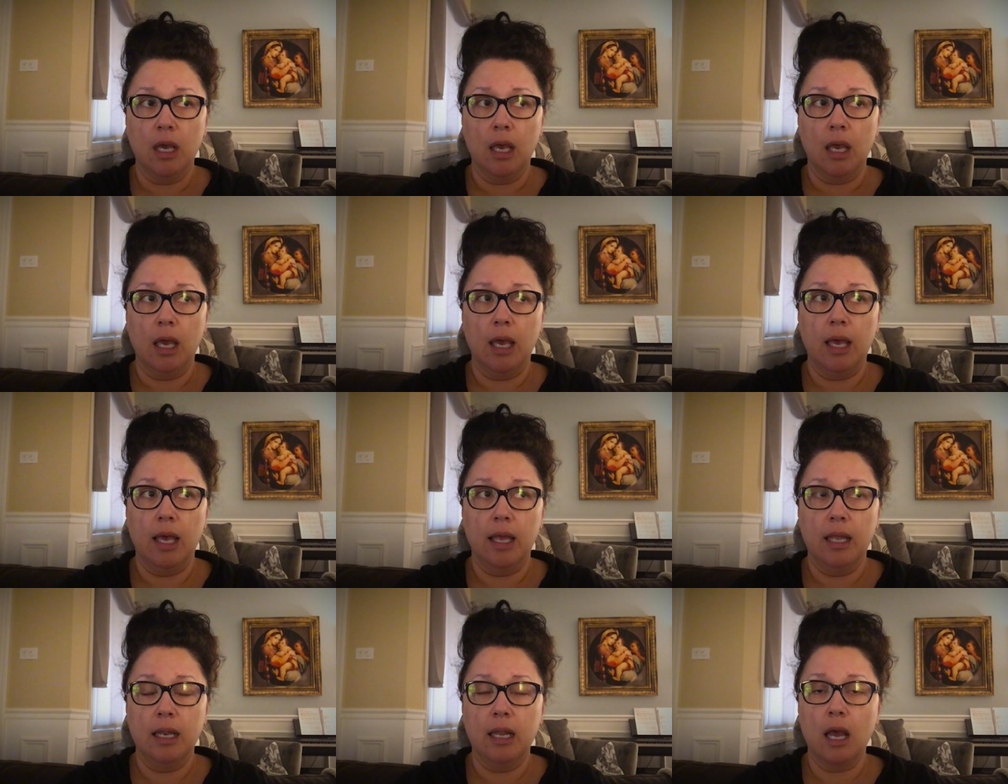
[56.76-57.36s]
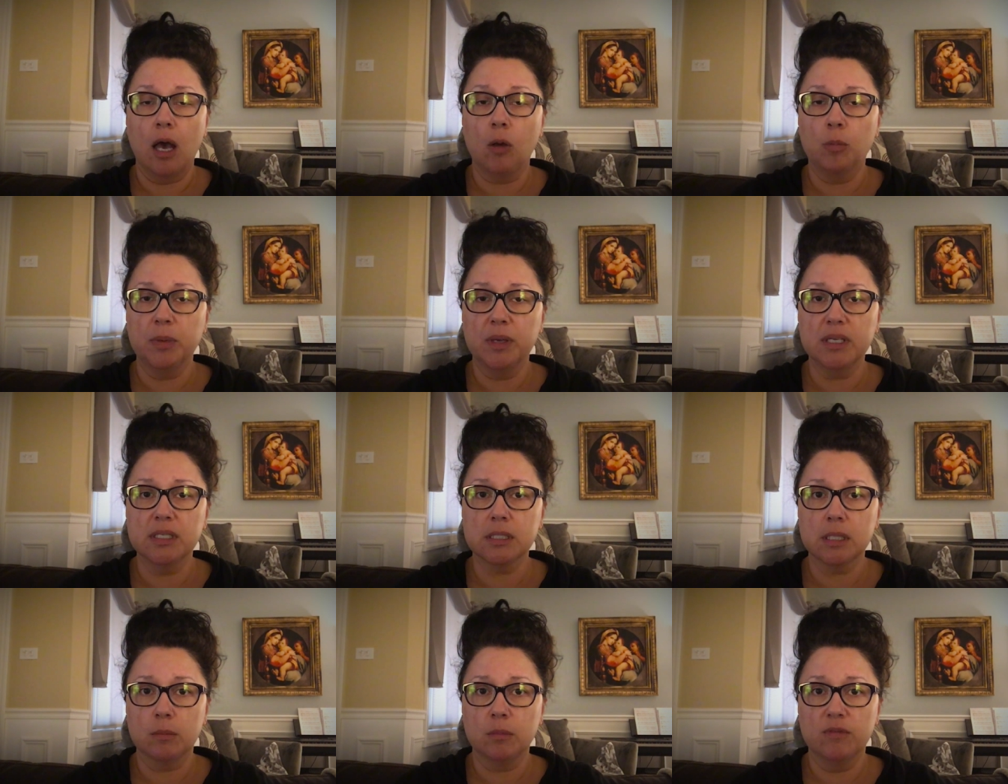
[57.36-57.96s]
and helping
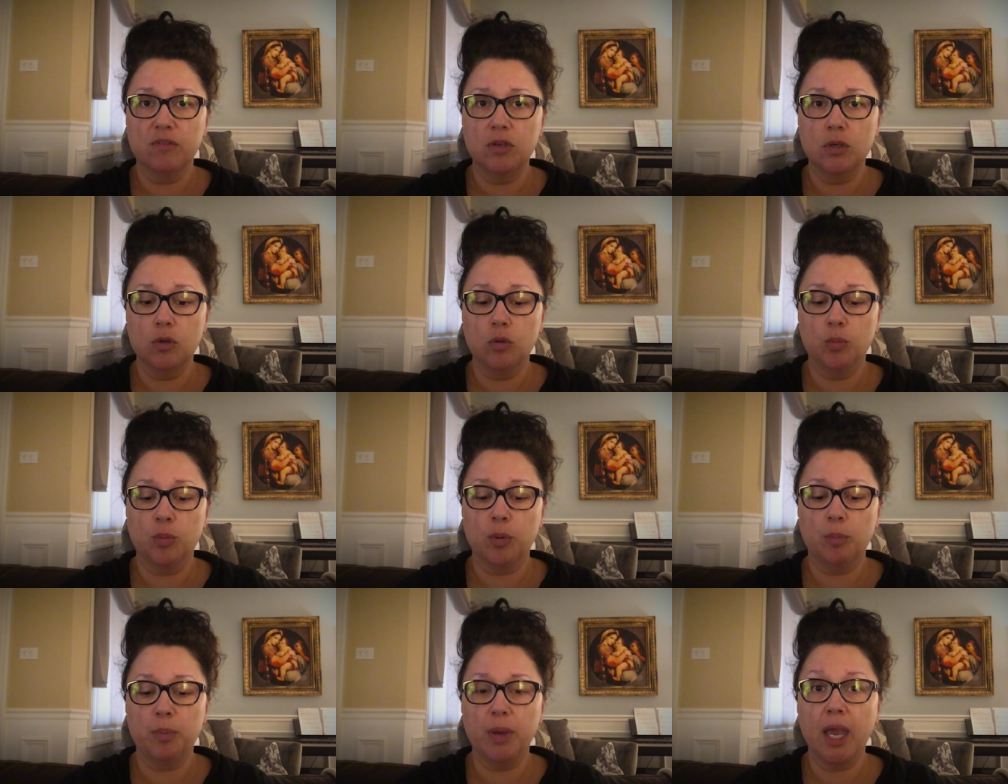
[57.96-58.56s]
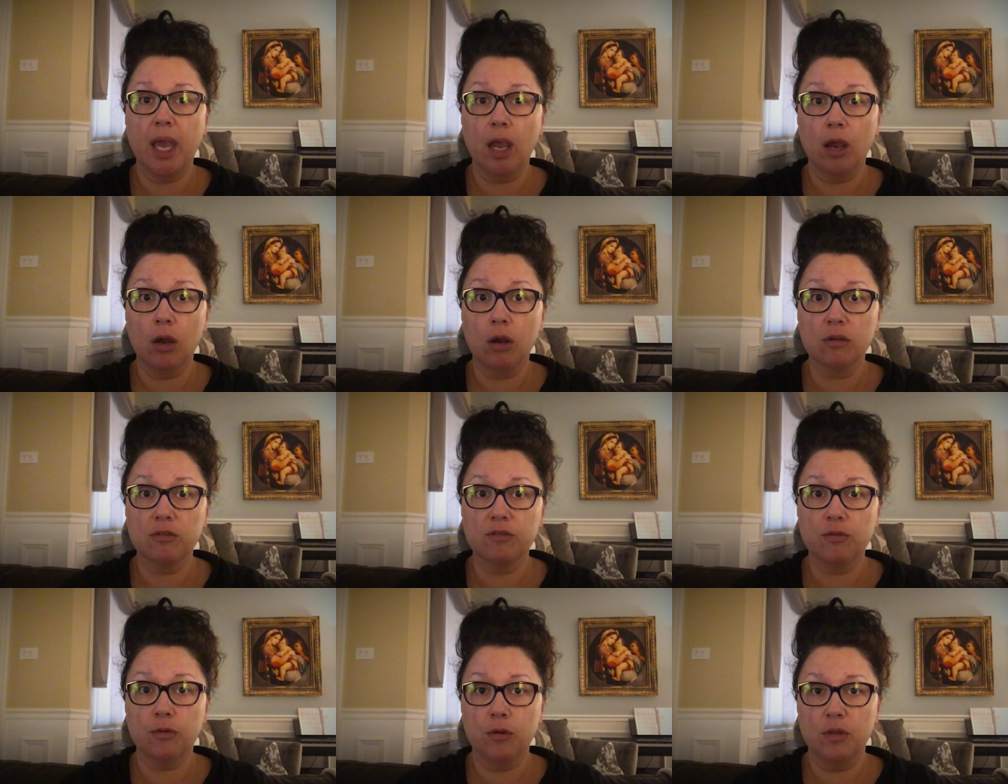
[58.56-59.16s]
some of you
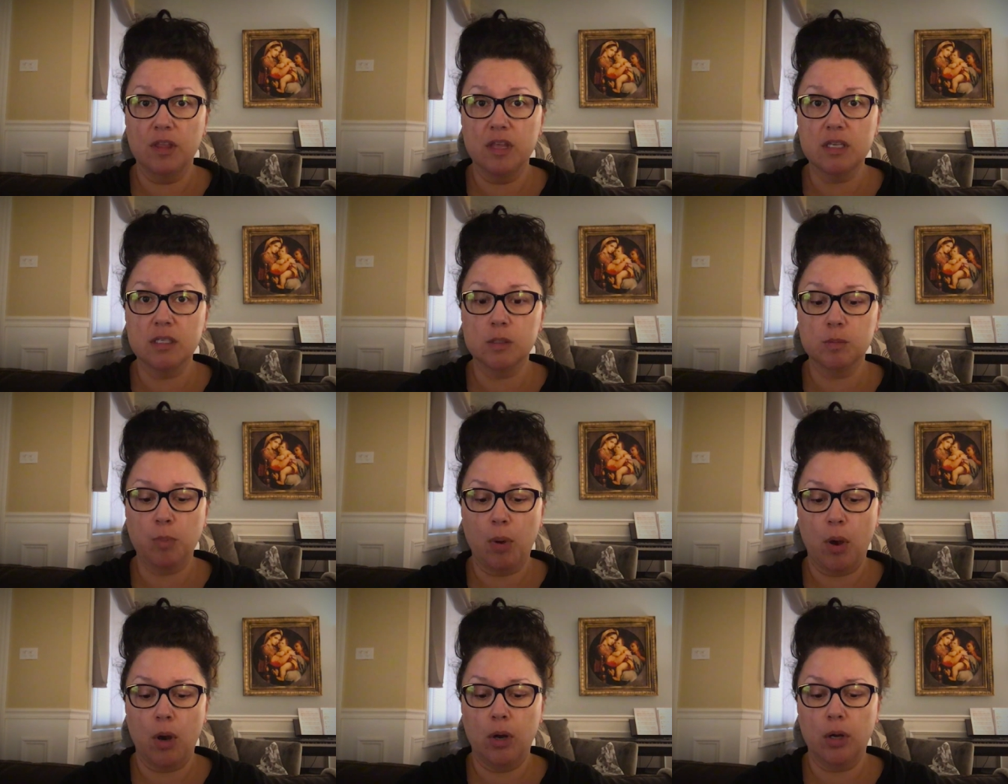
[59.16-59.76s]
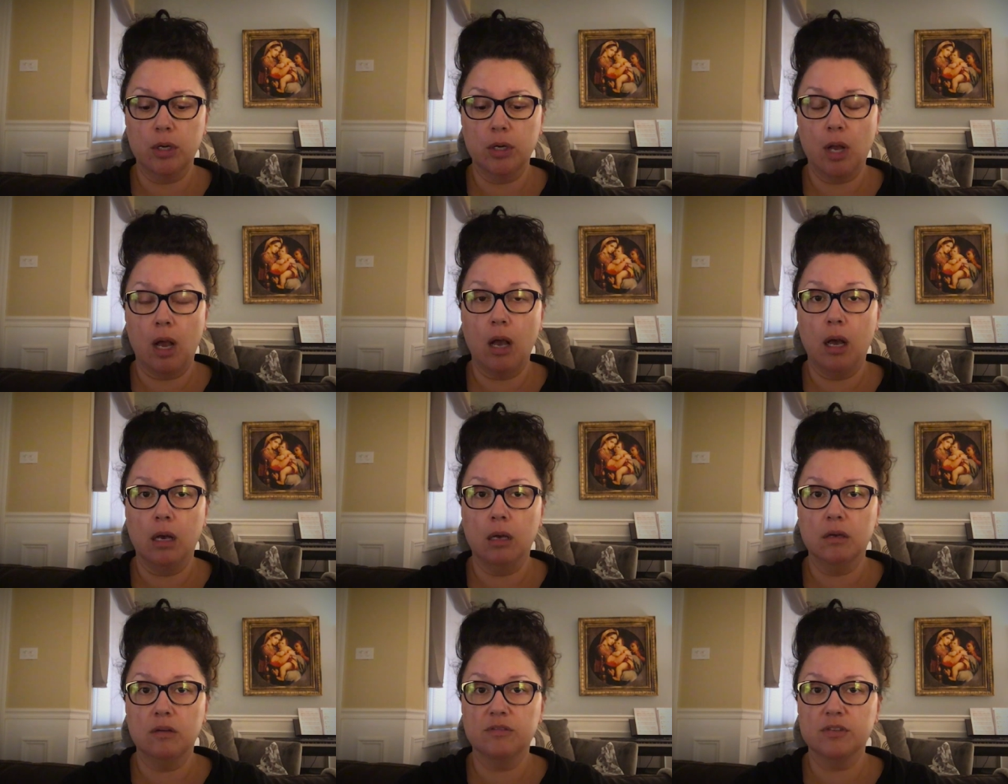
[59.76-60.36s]
prepare for this part
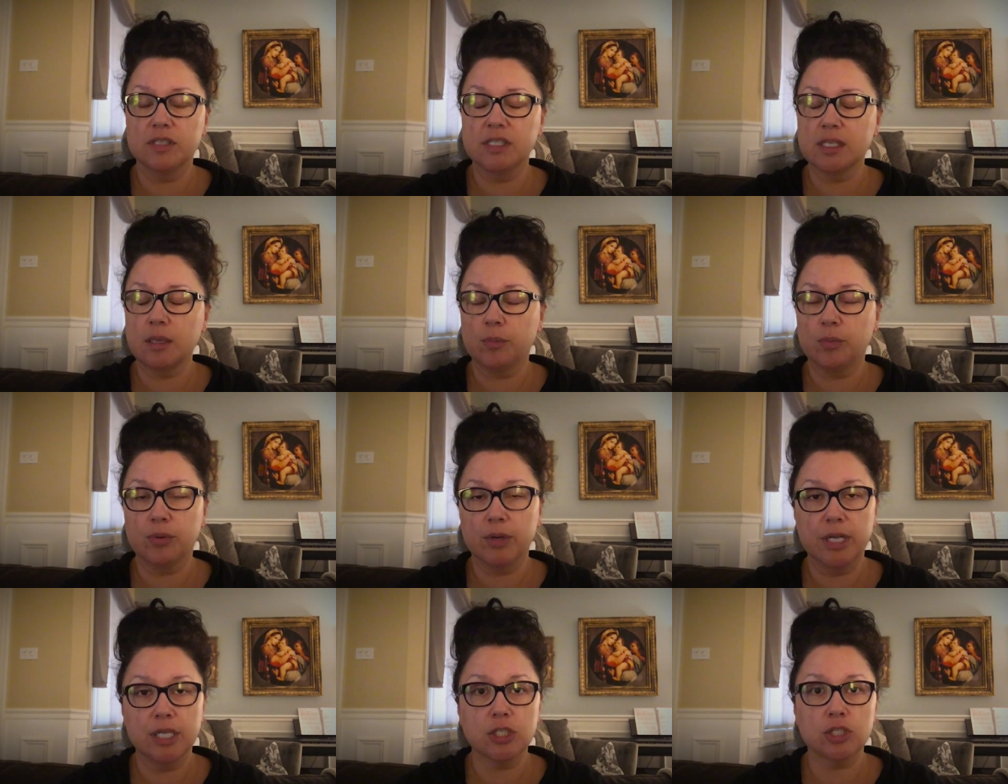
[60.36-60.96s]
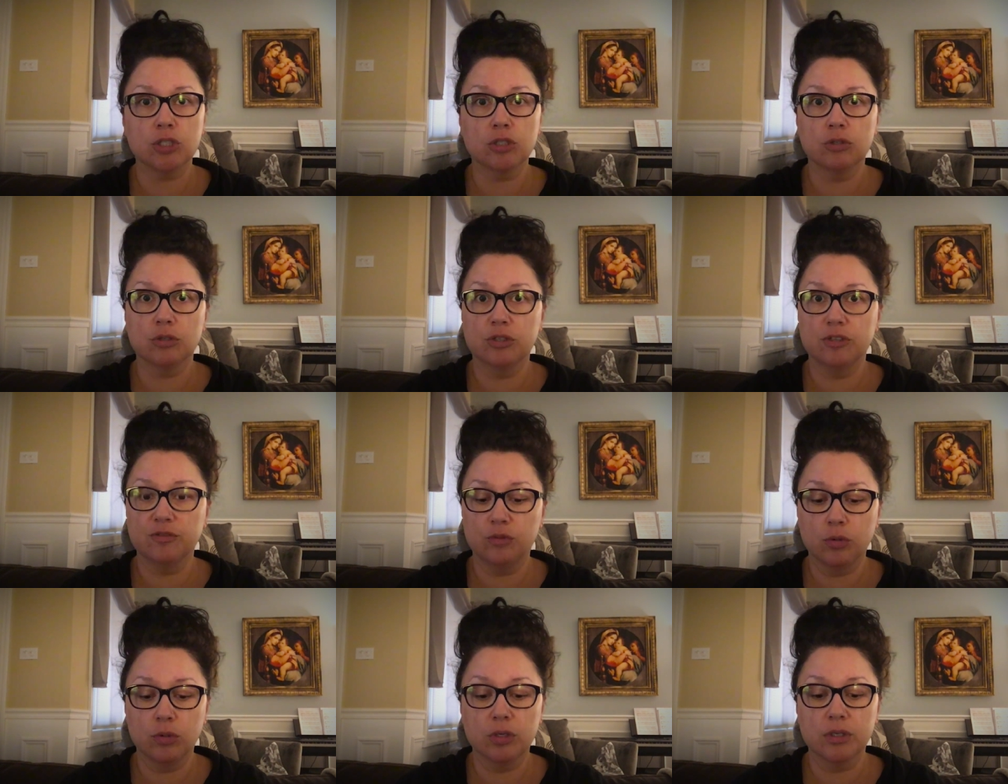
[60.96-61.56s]
of a separation or a
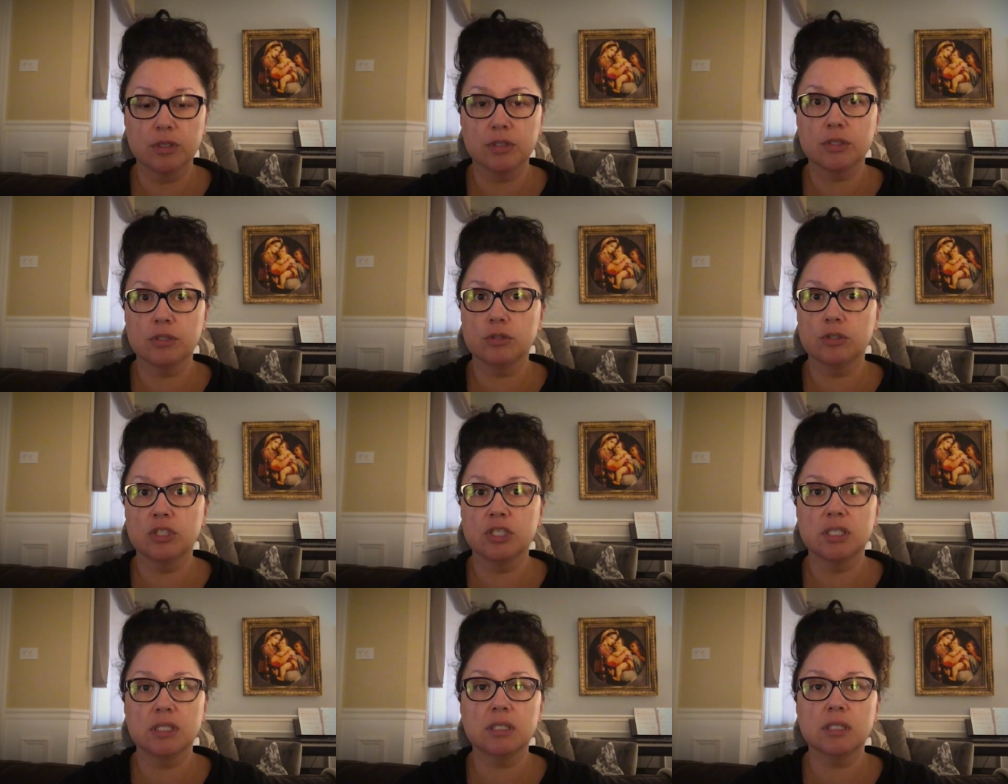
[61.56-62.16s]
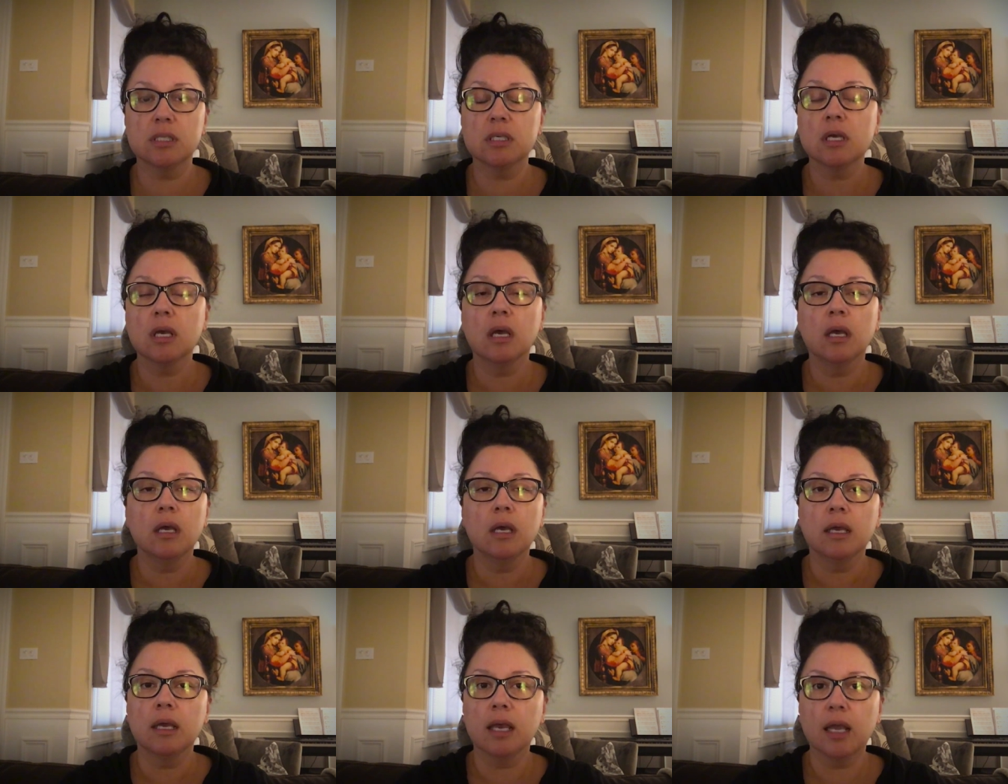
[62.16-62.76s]
divorce or just
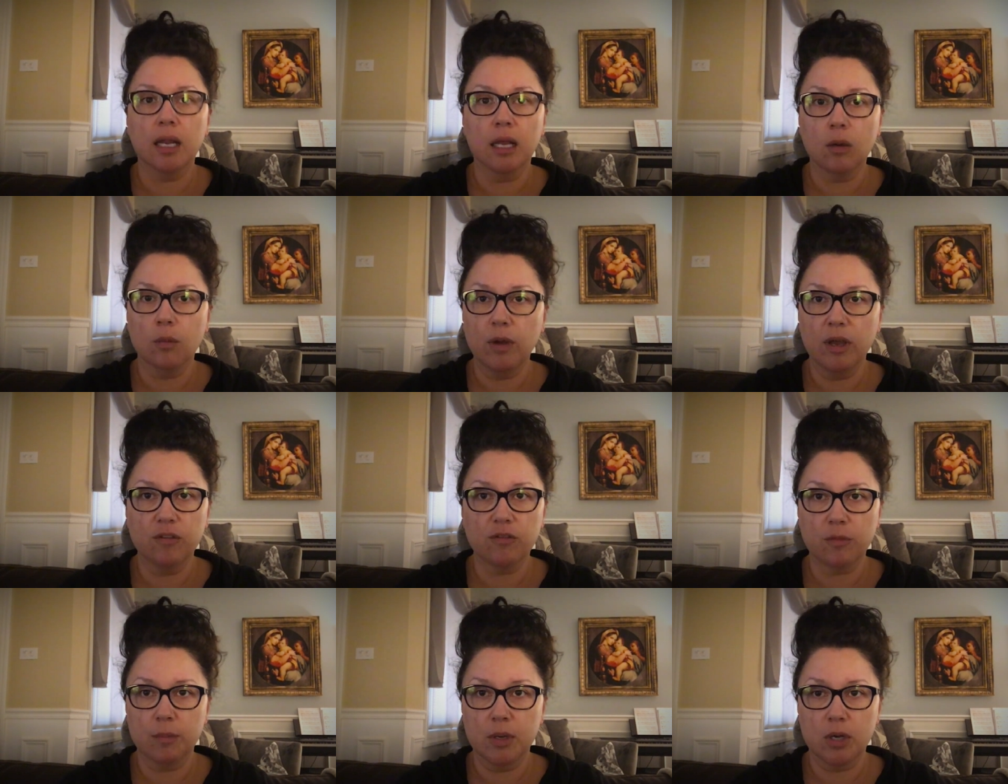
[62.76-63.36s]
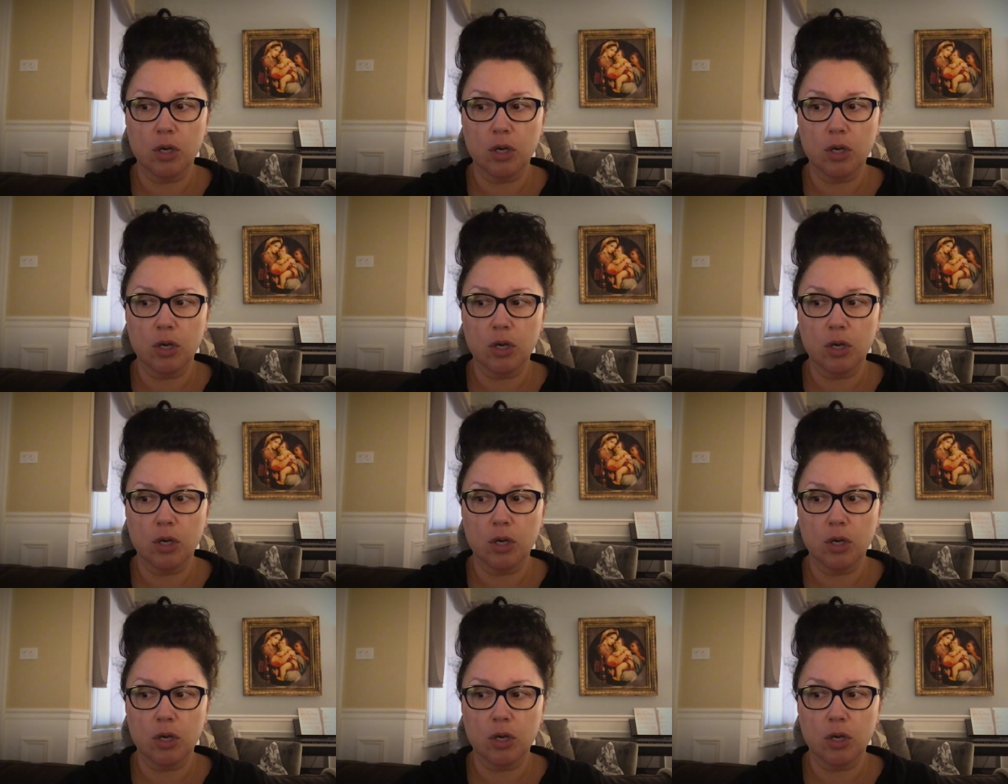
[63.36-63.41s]
getting away from a